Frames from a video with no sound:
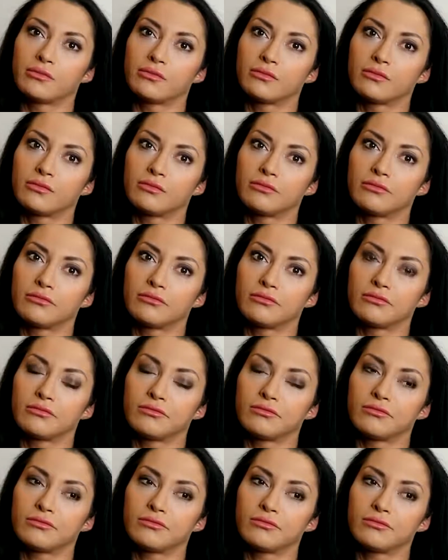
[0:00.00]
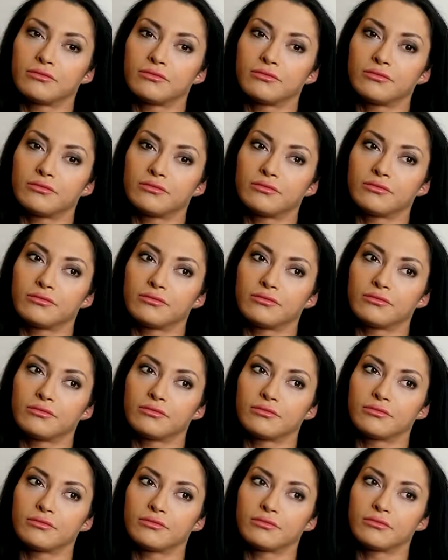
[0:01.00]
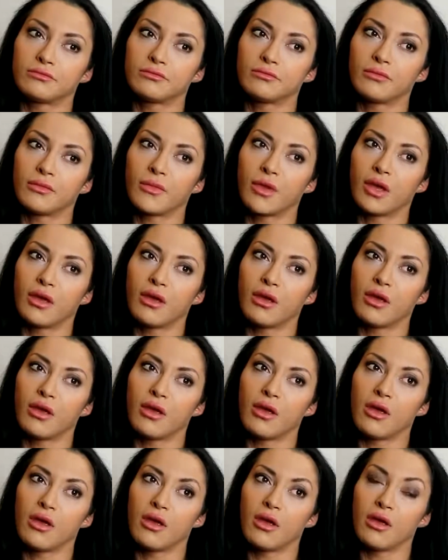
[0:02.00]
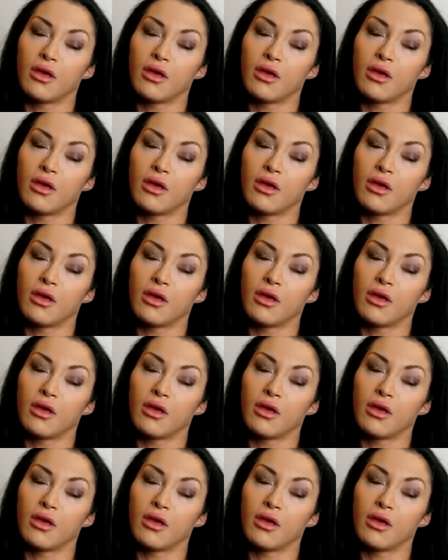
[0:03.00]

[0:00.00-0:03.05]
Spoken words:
[no speech]